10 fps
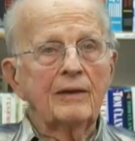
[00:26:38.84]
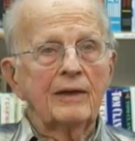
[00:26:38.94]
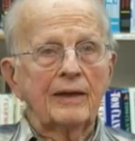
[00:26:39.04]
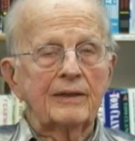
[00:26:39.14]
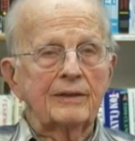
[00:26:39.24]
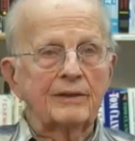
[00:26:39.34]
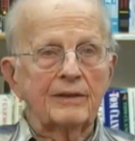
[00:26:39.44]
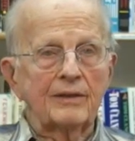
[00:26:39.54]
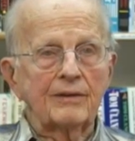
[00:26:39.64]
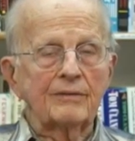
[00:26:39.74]
And
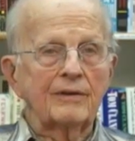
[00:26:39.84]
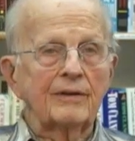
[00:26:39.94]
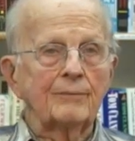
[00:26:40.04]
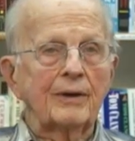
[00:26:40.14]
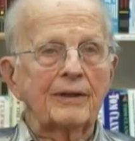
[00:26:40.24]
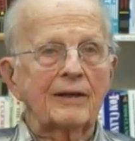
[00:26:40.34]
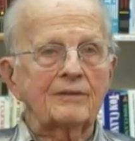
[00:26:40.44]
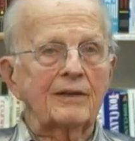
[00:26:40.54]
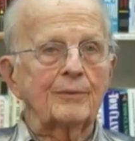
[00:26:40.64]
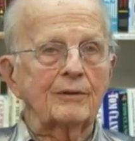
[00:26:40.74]
by that
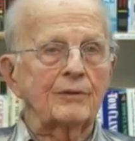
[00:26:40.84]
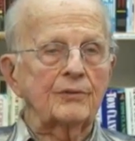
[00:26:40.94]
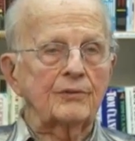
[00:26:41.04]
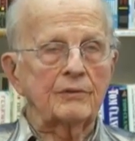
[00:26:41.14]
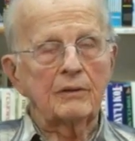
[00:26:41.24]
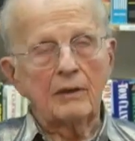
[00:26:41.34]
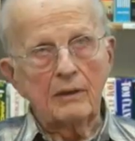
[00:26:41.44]
time I was